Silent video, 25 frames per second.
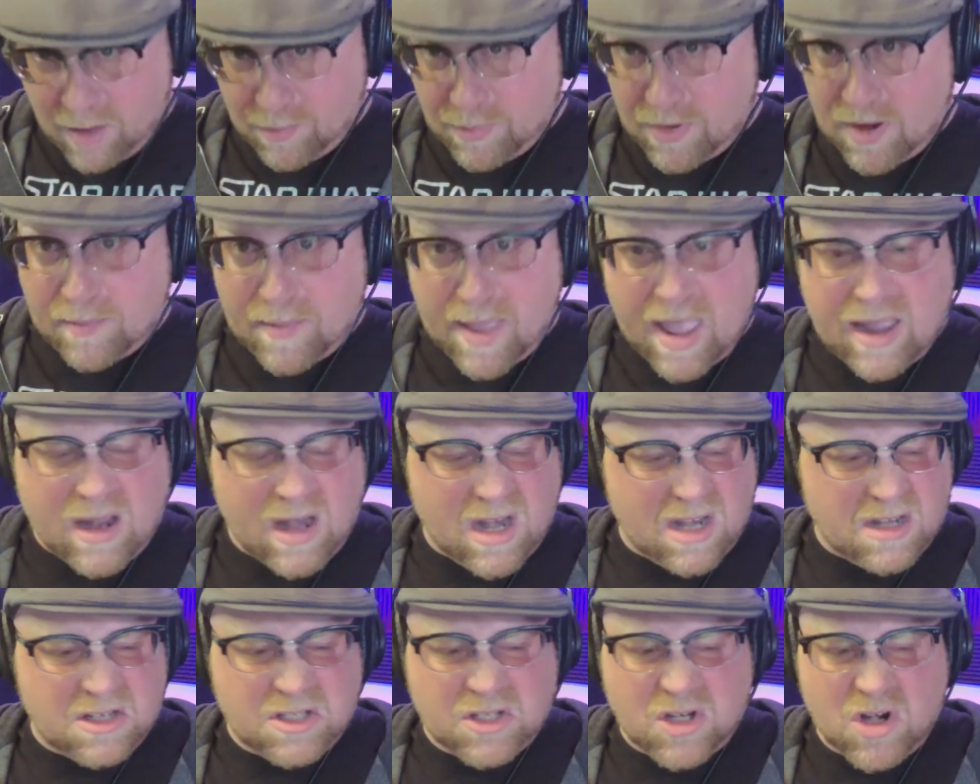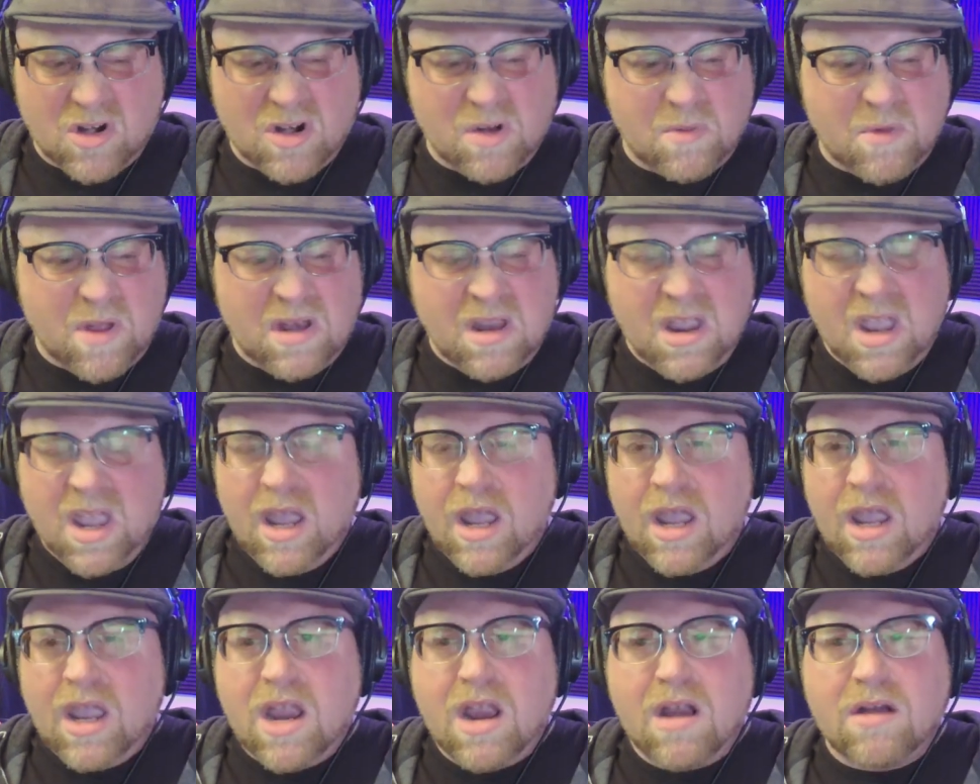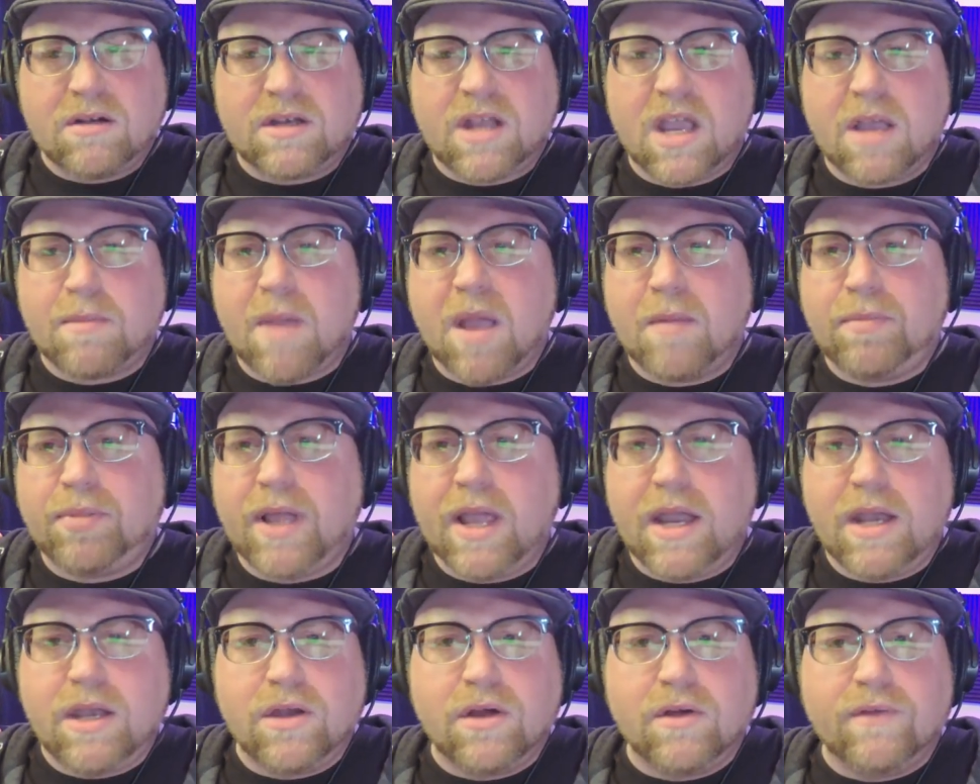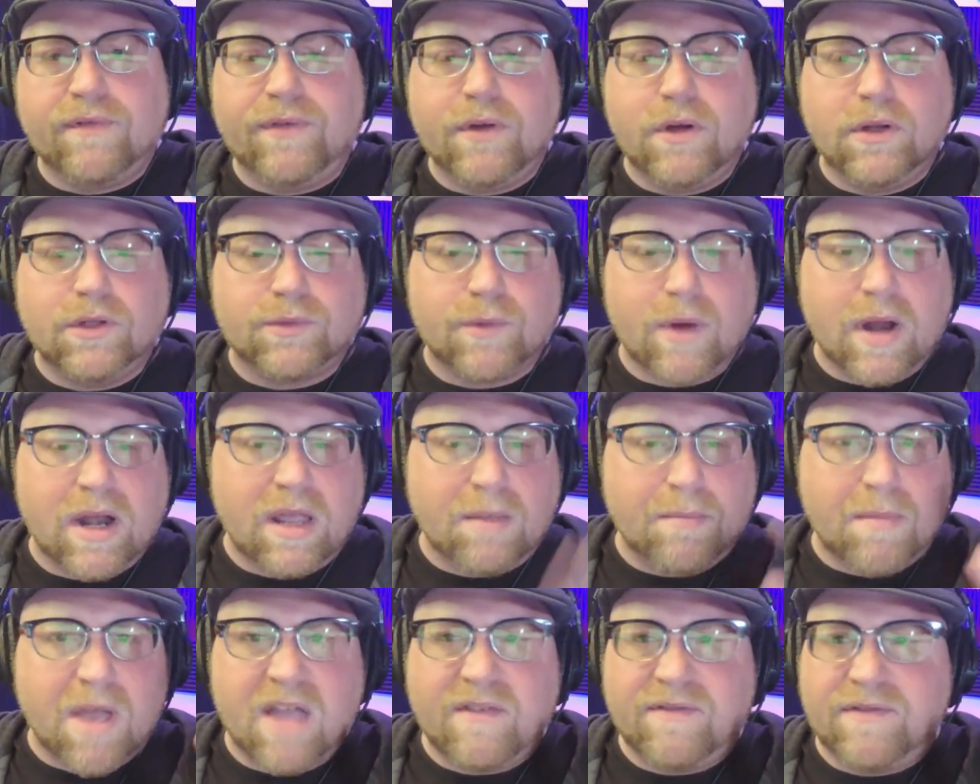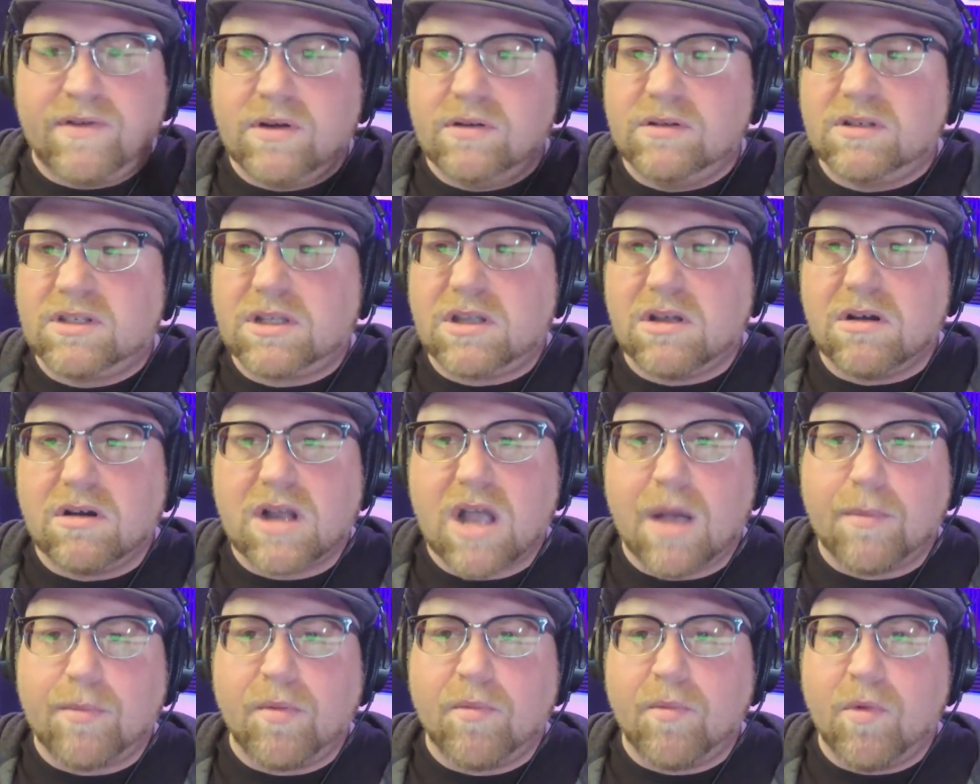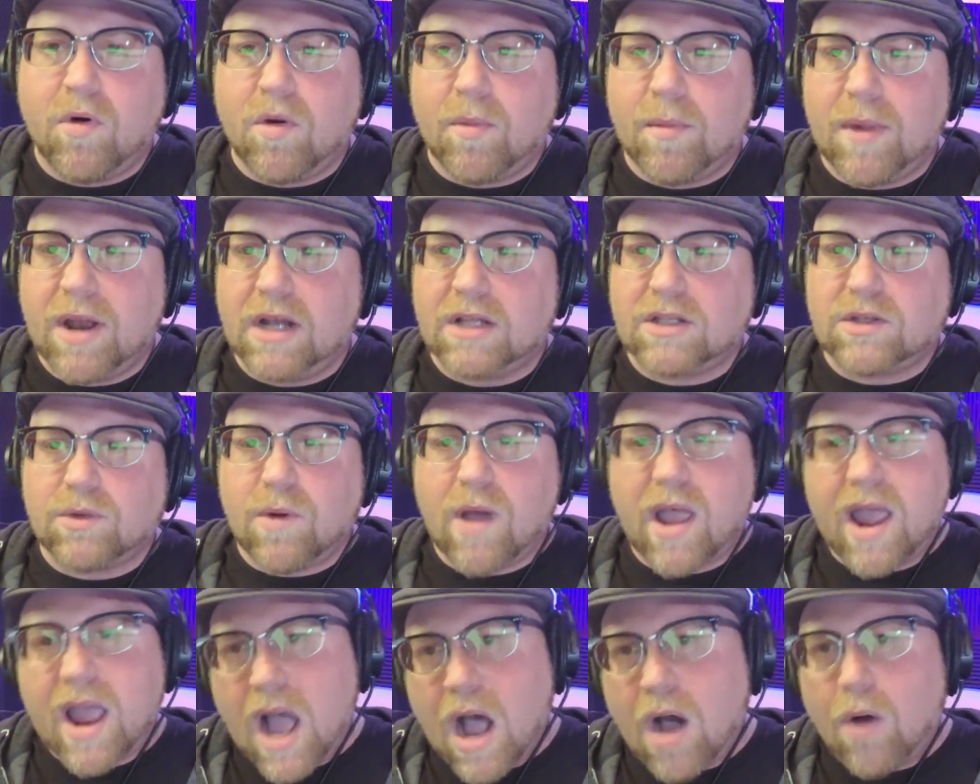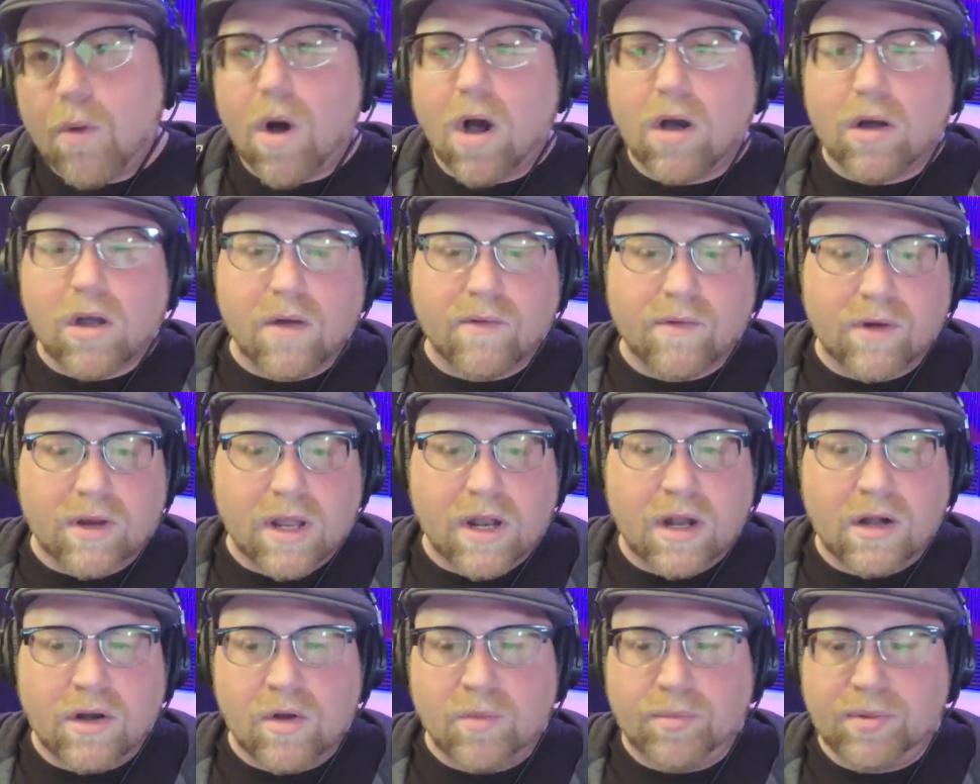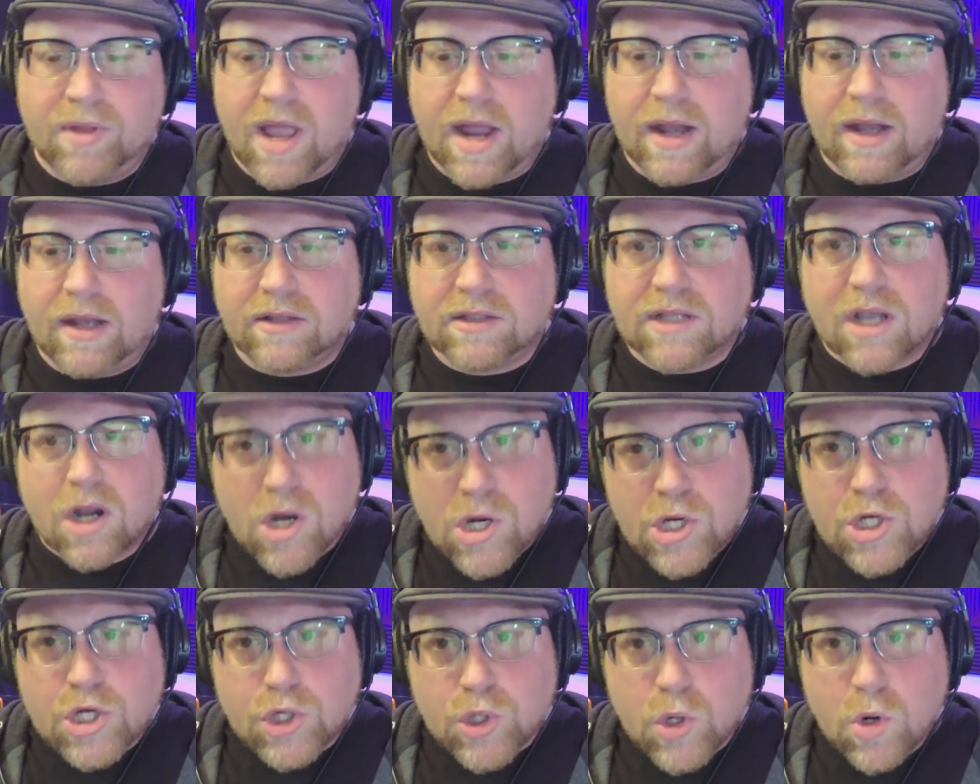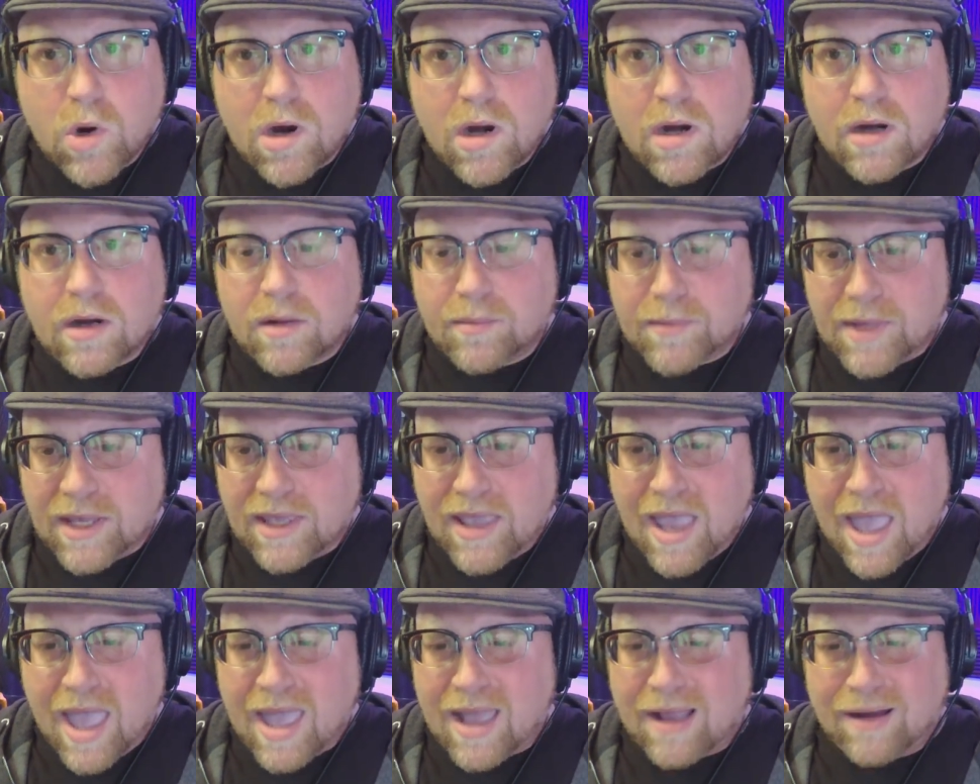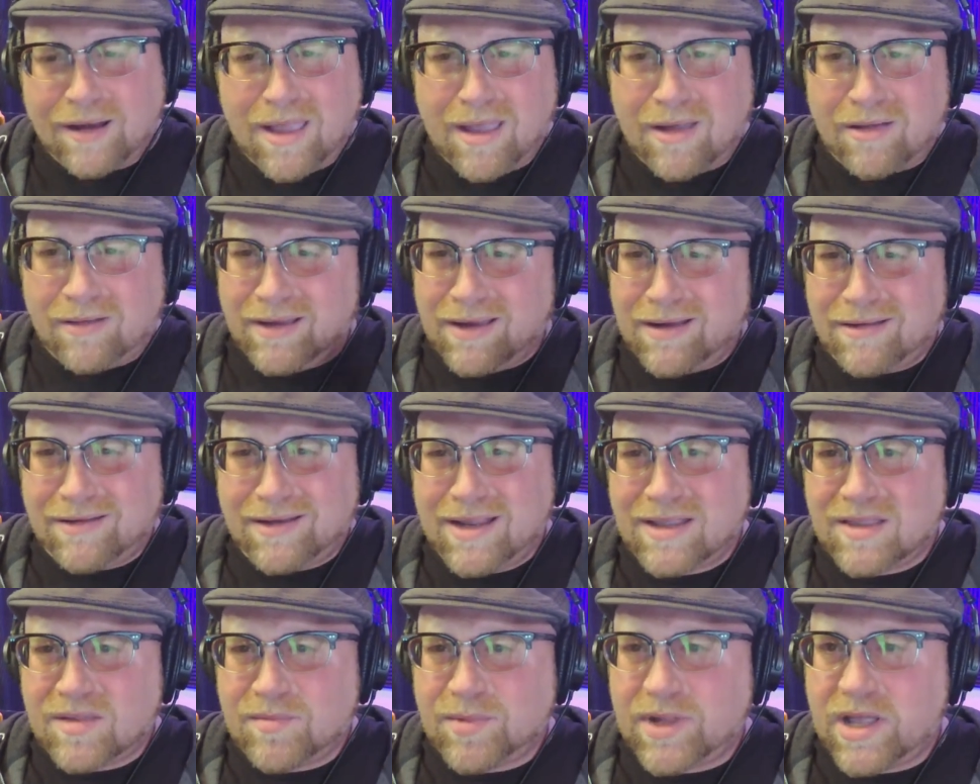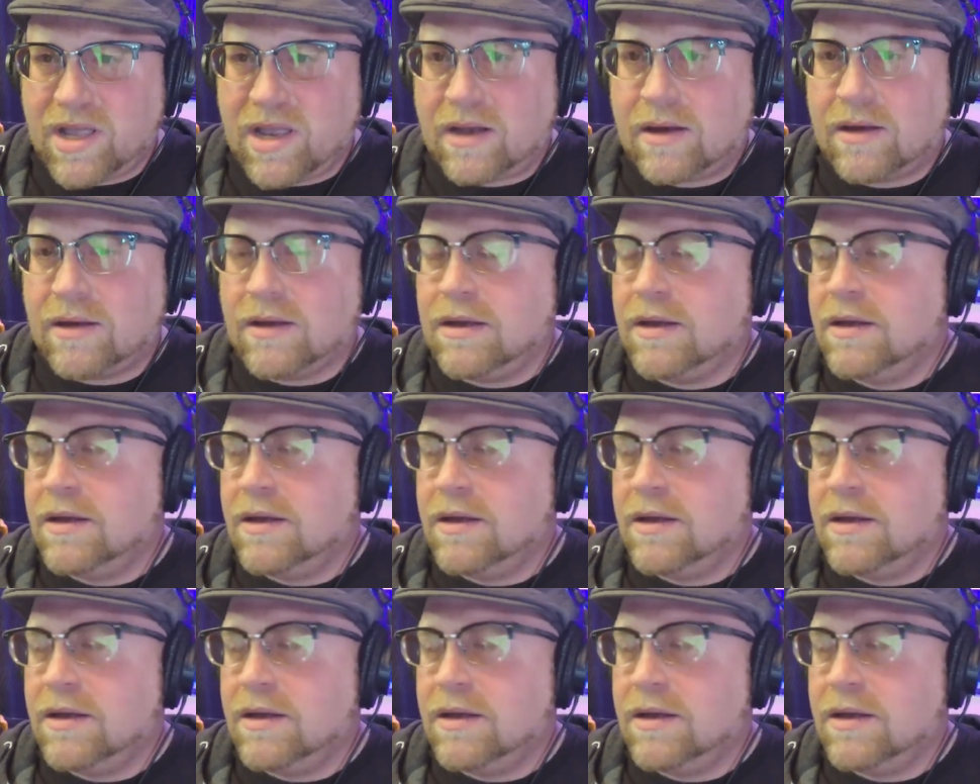I'll be right back." And I just turned and went, "Here, take my plate. Your food's ready. My food's still a couple more minutes away. I'll walk over and get a new plate." And he's like, "Are you sure?" I'm like, "Yeah, no. Here, take the plate."